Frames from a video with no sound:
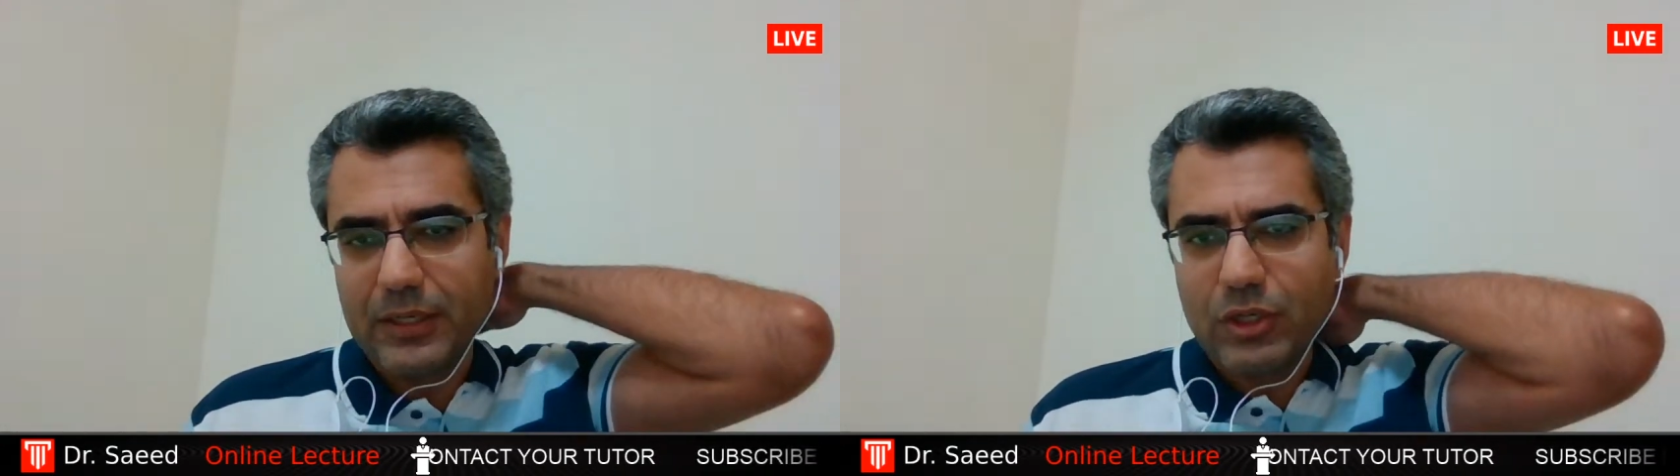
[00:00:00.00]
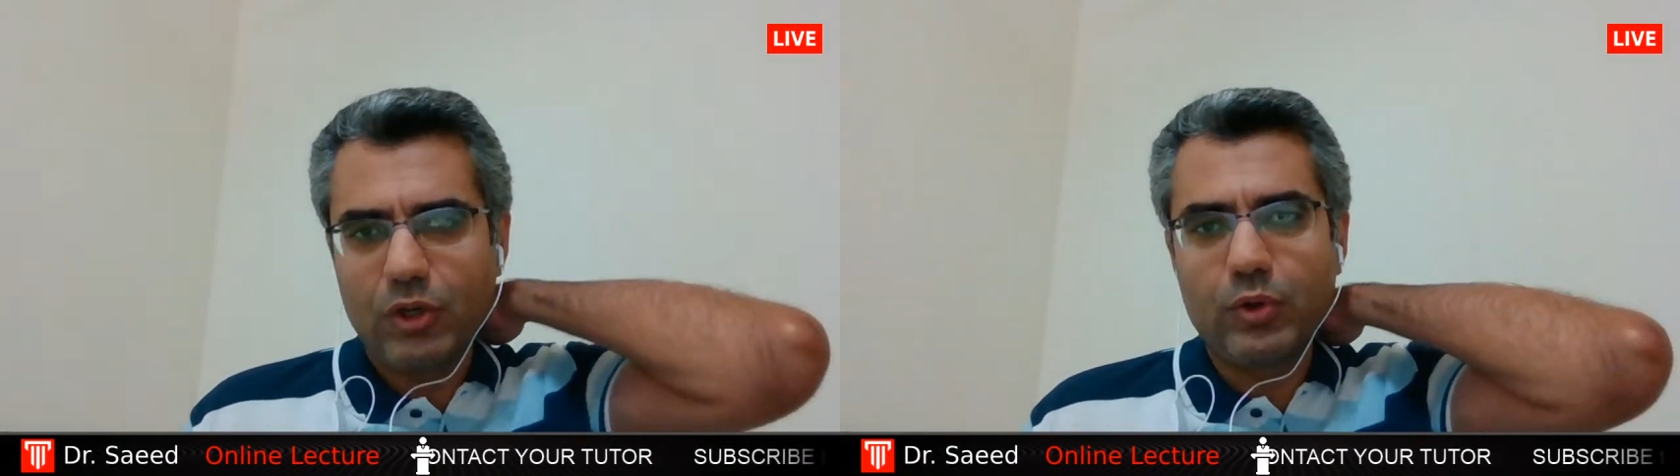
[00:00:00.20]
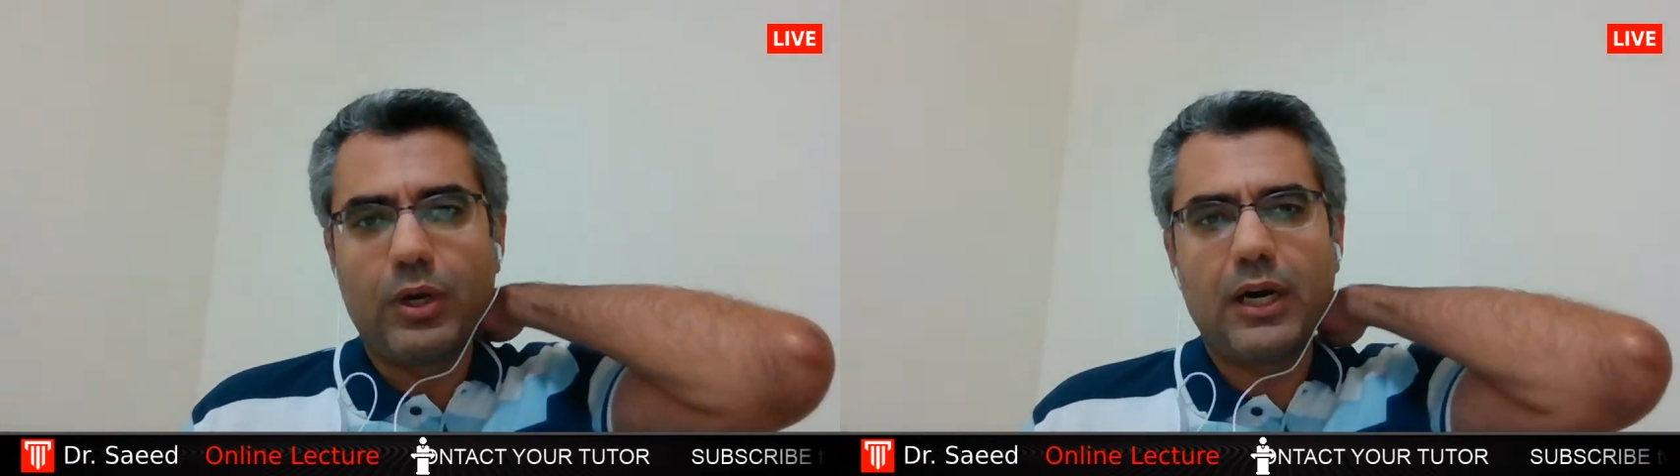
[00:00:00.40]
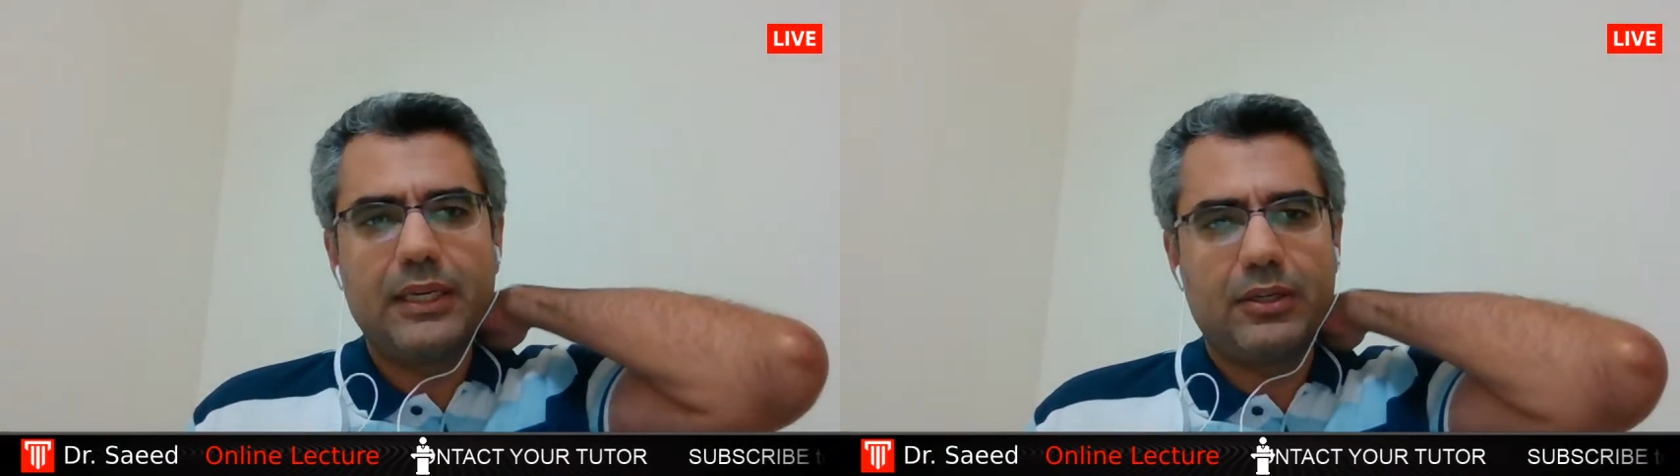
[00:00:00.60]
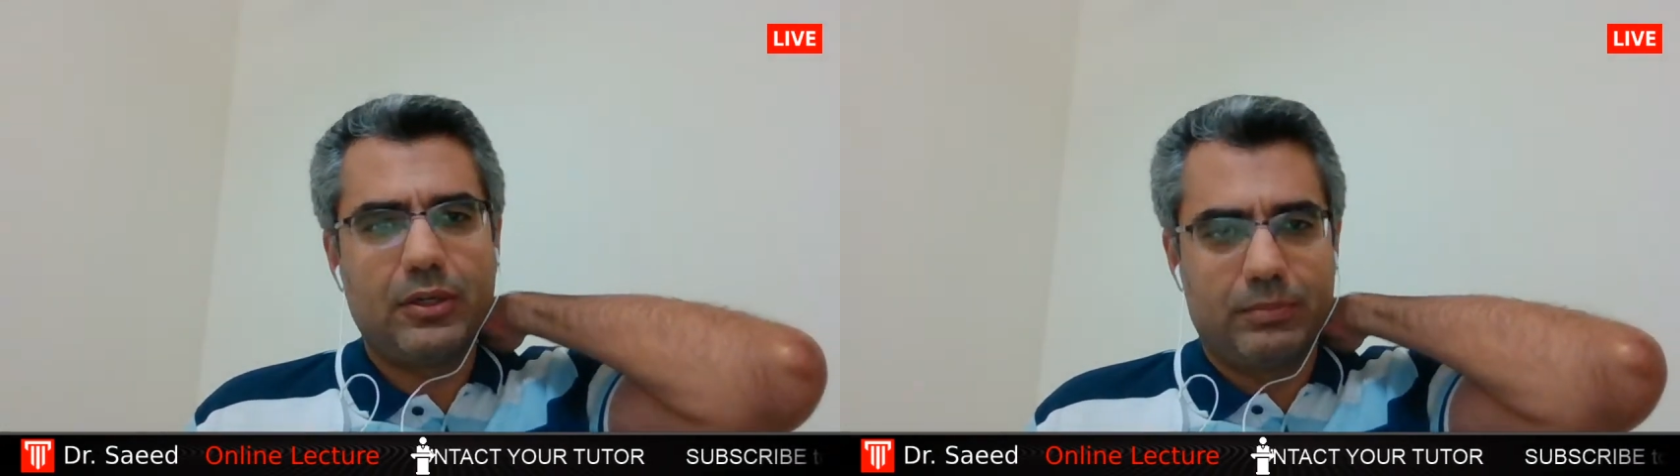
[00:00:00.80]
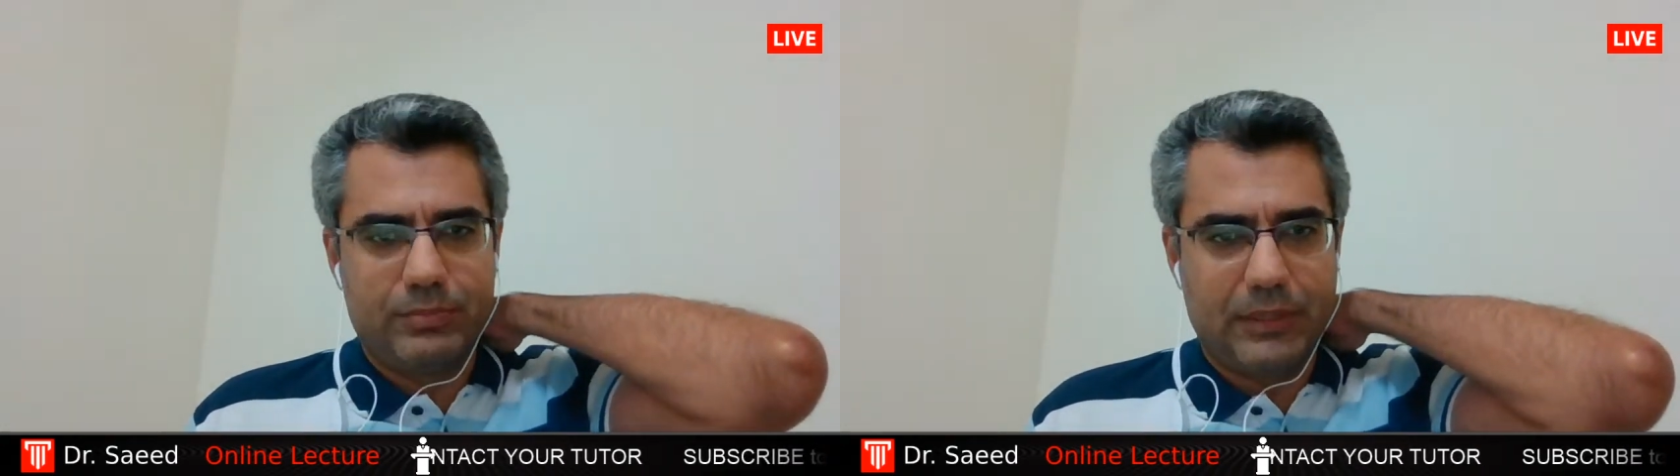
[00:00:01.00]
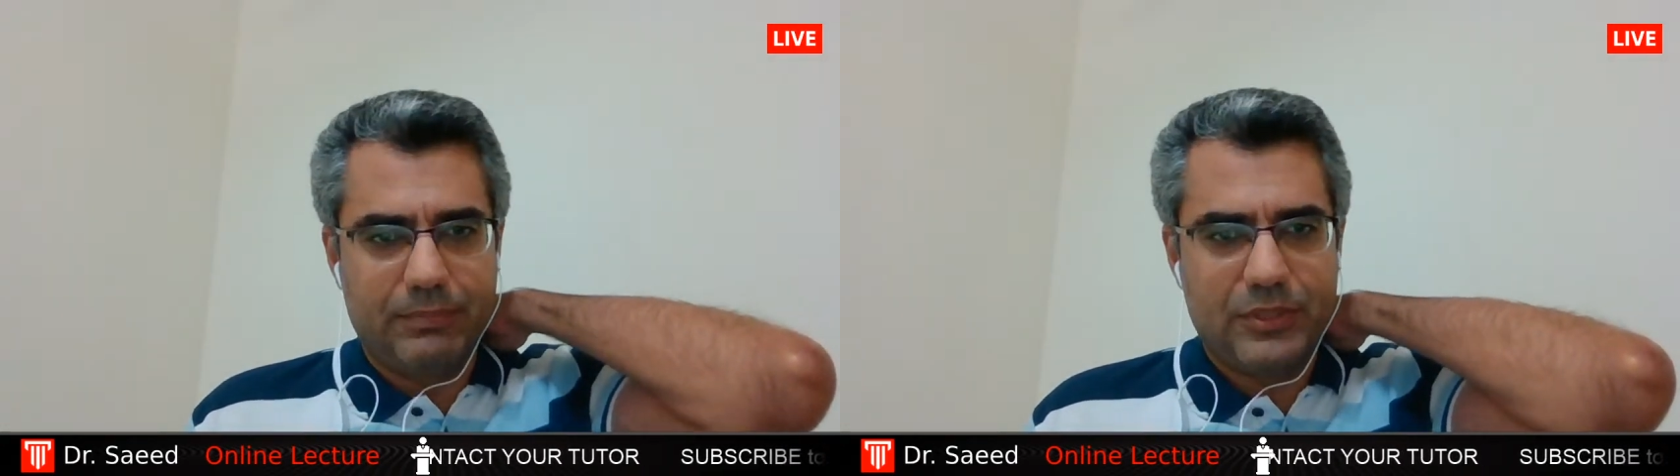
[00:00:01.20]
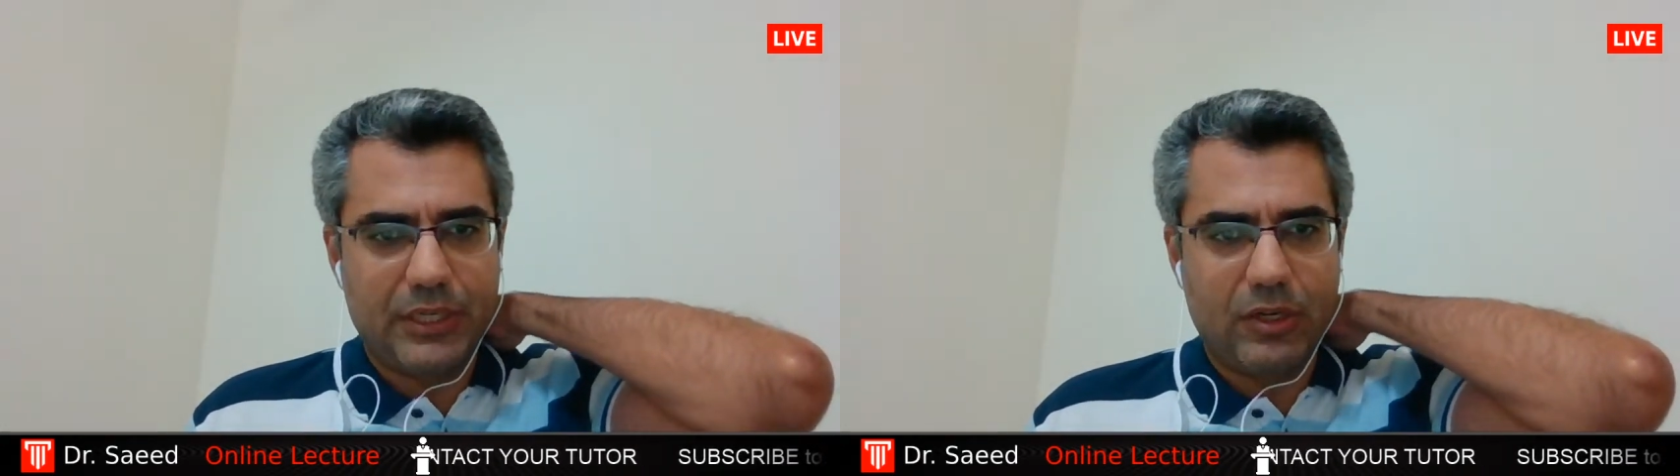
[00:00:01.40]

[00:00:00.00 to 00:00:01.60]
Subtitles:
Oh, yeah, sorry.